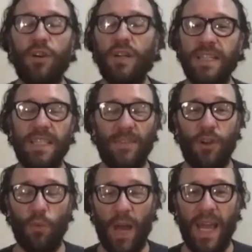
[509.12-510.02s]
in
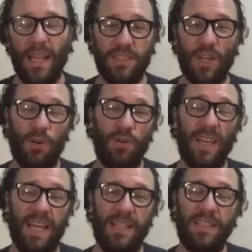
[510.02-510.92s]
different ways. So
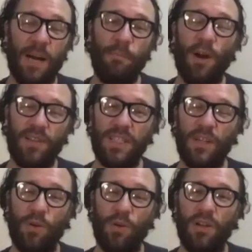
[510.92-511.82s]
in some parts of the
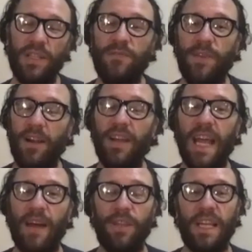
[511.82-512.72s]
world, it's very
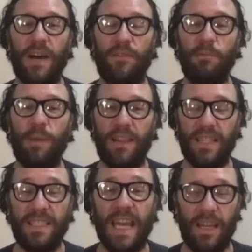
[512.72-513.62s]
heavily governed by the
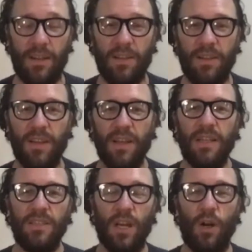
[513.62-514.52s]
state.
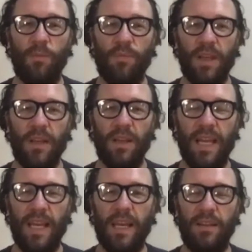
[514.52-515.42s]
So
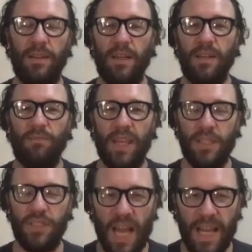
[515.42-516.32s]
in
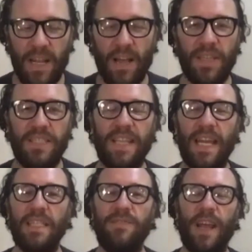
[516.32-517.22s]
China, the state
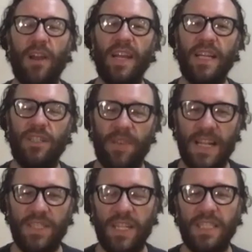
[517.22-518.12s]
is very
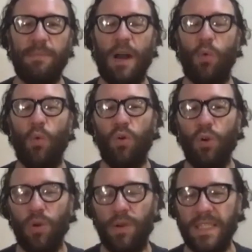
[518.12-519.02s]
interventionist about
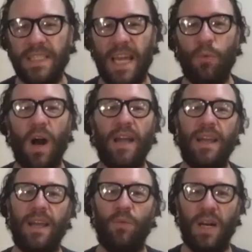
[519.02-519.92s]
who can say what
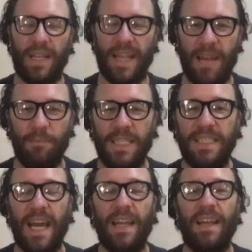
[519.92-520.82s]
and what can be
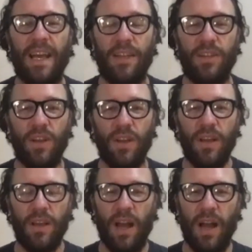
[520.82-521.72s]
said, and
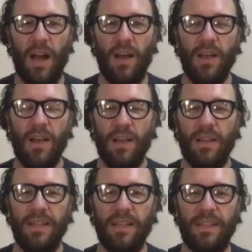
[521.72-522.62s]

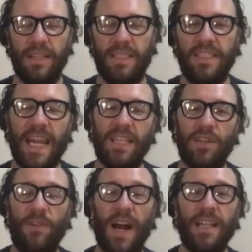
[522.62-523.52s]
the state
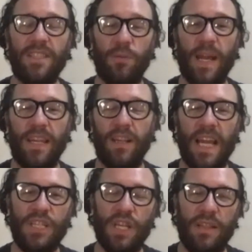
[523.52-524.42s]
defines the
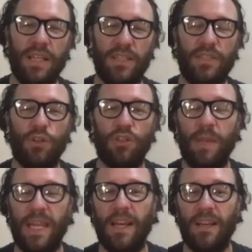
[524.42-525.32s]
regulation that the social
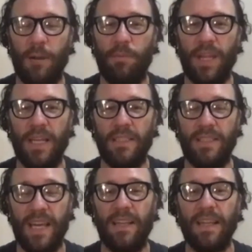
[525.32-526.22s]
media companies
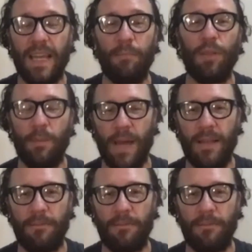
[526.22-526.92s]
then implement.